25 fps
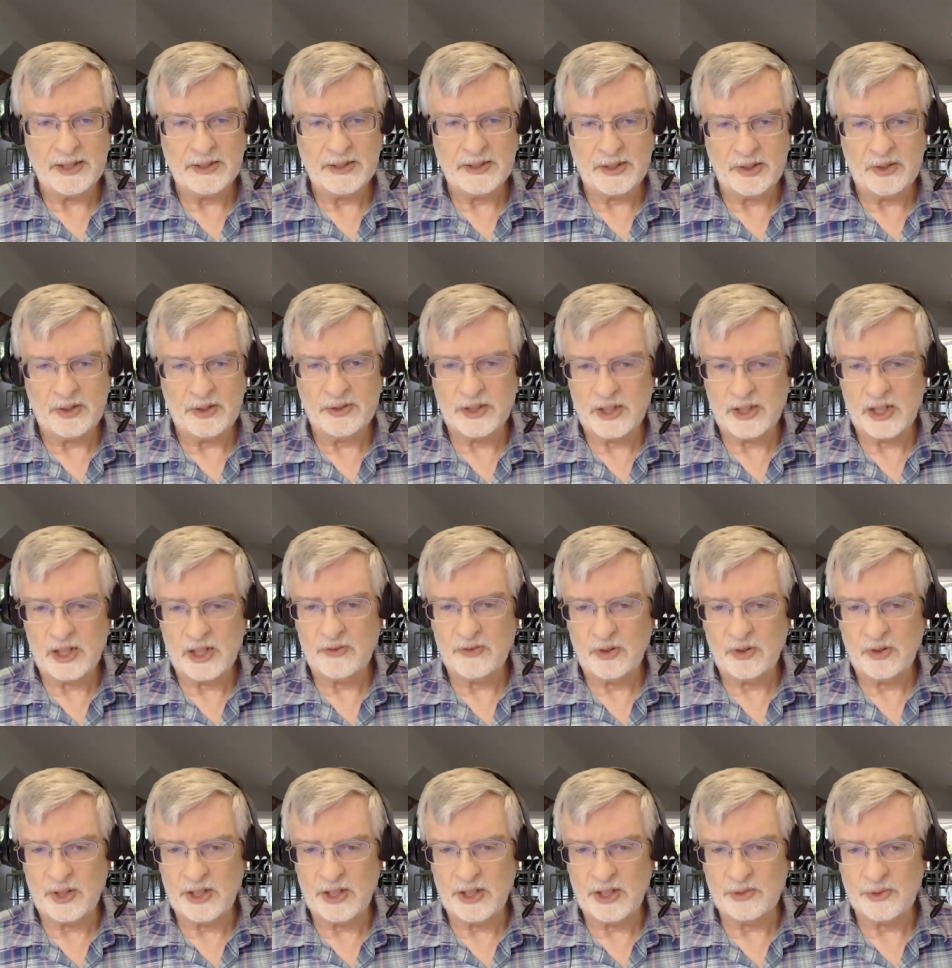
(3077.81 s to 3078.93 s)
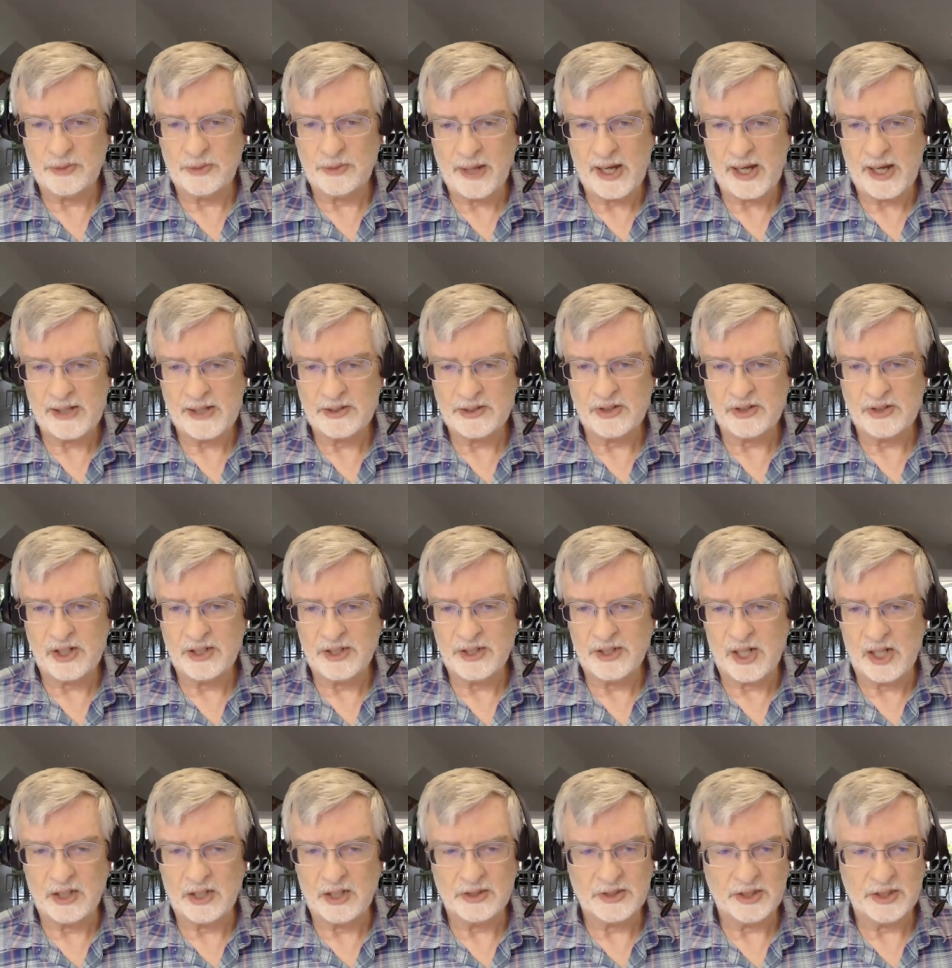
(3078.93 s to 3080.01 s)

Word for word: and know the love of Christ which passes all knowledge,